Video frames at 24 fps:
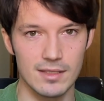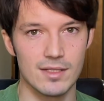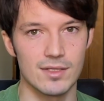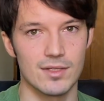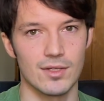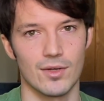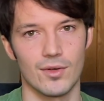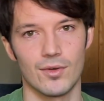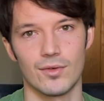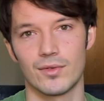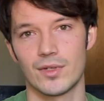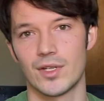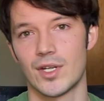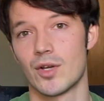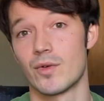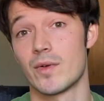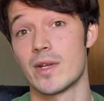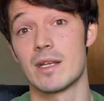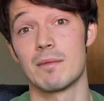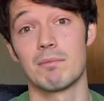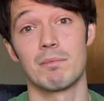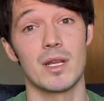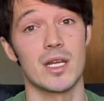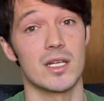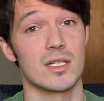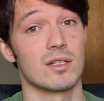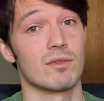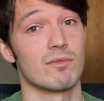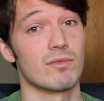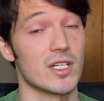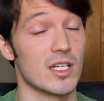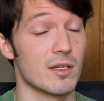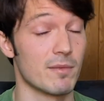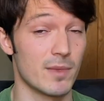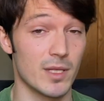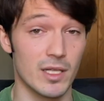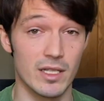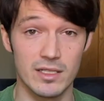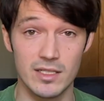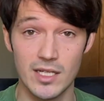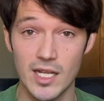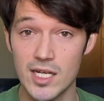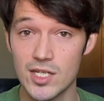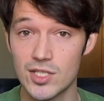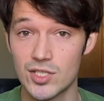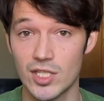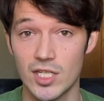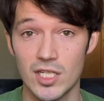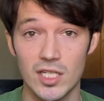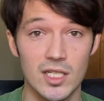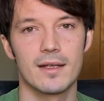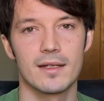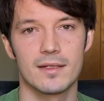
so, inpatient rehabilitation,